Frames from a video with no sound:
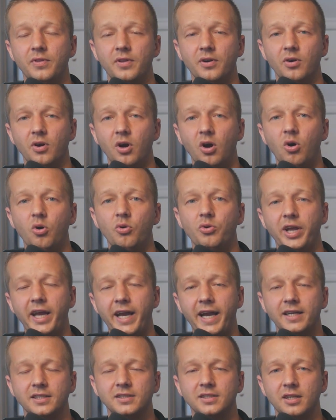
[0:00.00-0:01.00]
their own
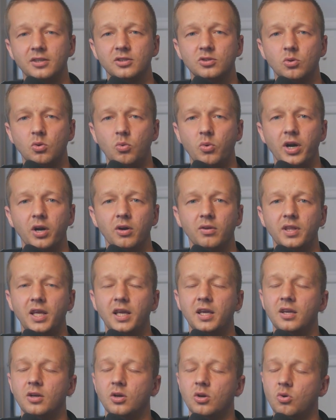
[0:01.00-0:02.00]
access where
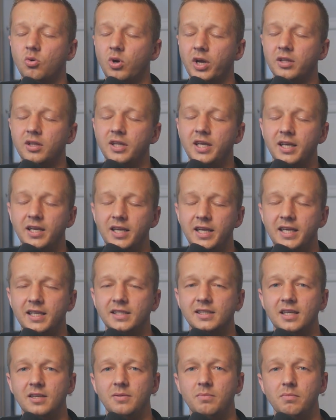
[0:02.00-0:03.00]
they can quickly and
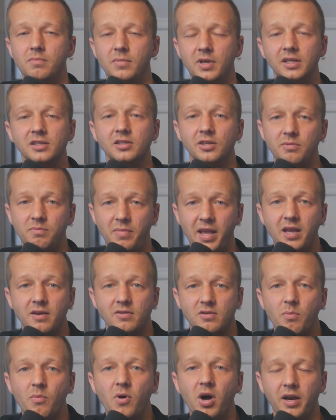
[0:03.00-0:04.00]
easily
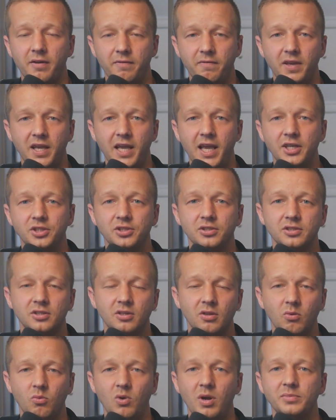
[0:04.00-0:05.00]
make the modifications to their